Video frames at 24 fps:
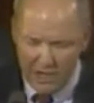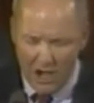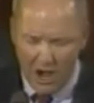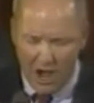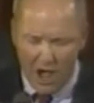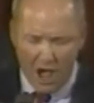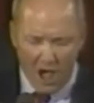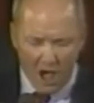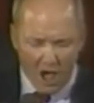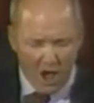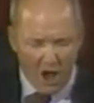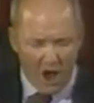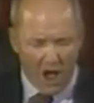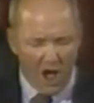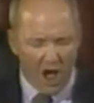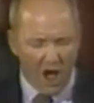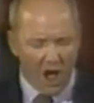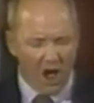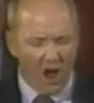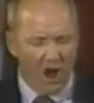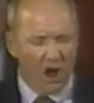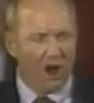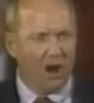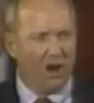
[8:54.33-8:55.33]

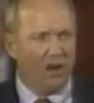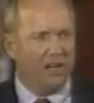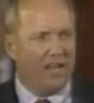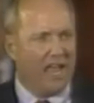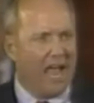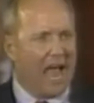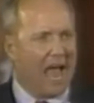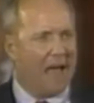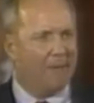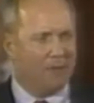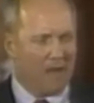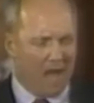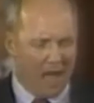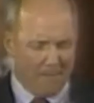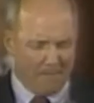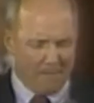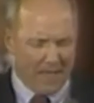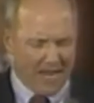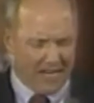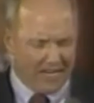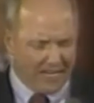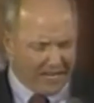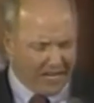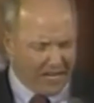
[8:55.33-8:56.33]
Art, I'm not
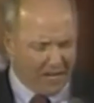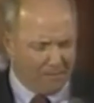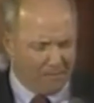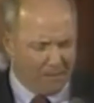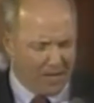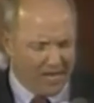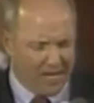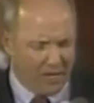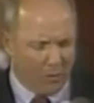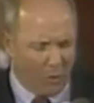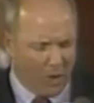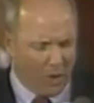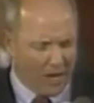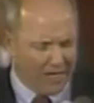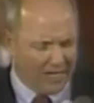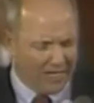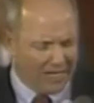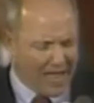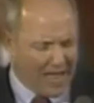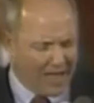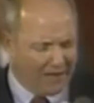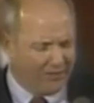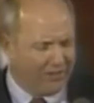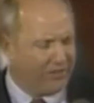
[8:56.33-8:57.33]
making any money. What can
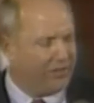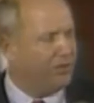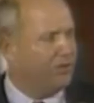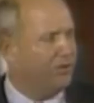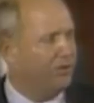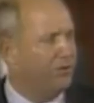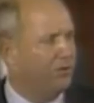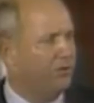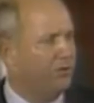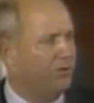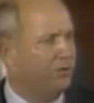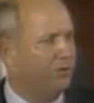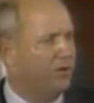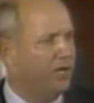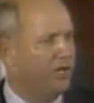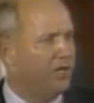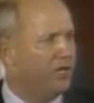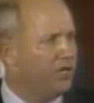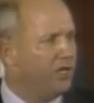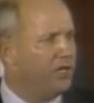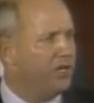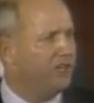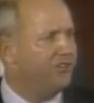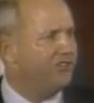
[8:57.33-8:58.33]
I do?
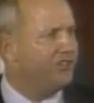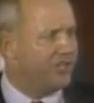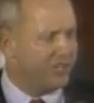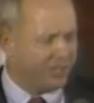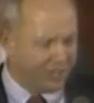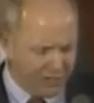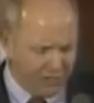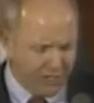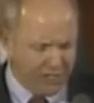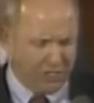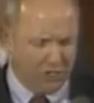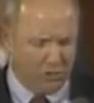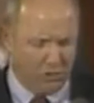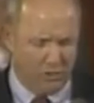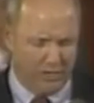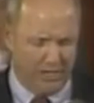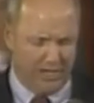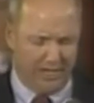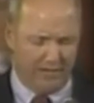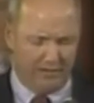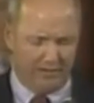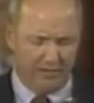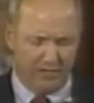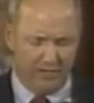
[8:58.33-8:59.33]
You just do
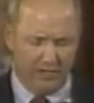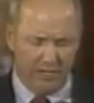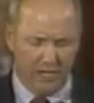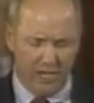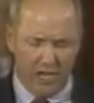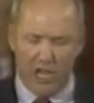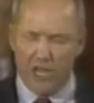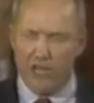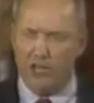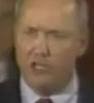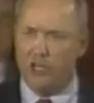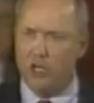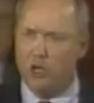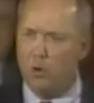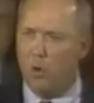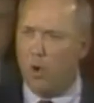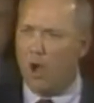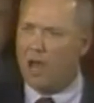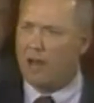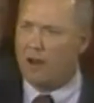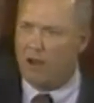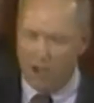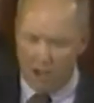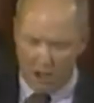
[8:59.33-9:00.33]
it. Do
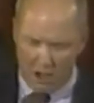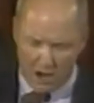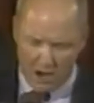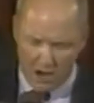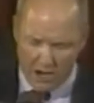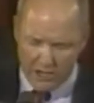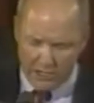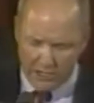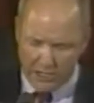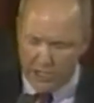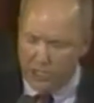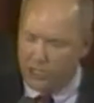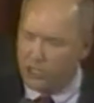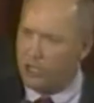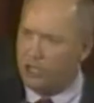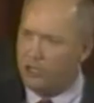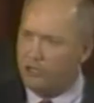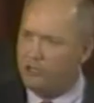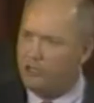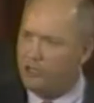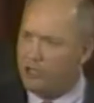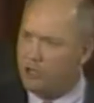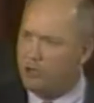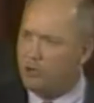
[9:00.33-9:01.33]
what, Art? You
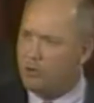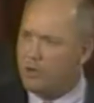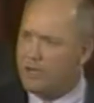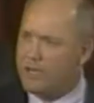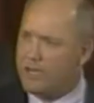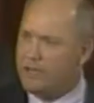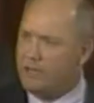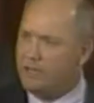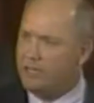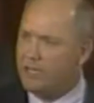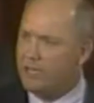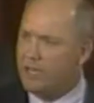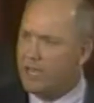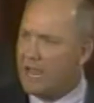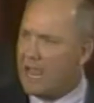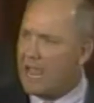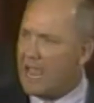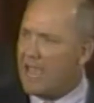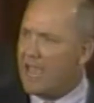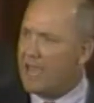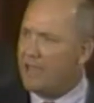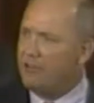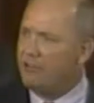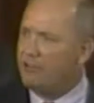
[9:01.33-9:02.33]
do it
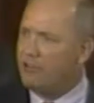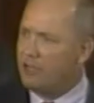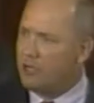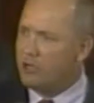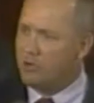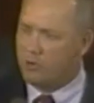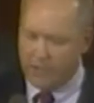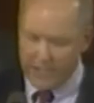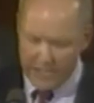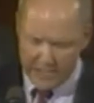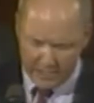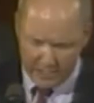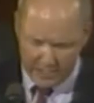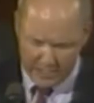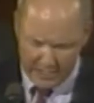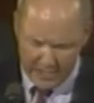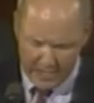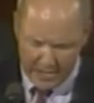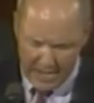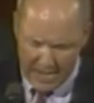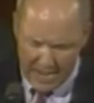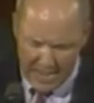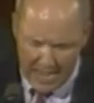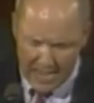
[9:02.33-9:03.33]
and do it
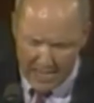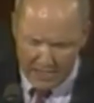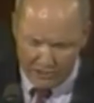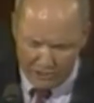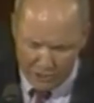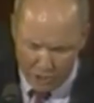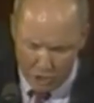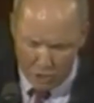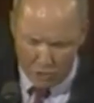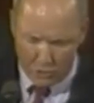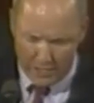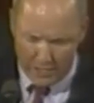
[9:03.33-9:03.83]
and do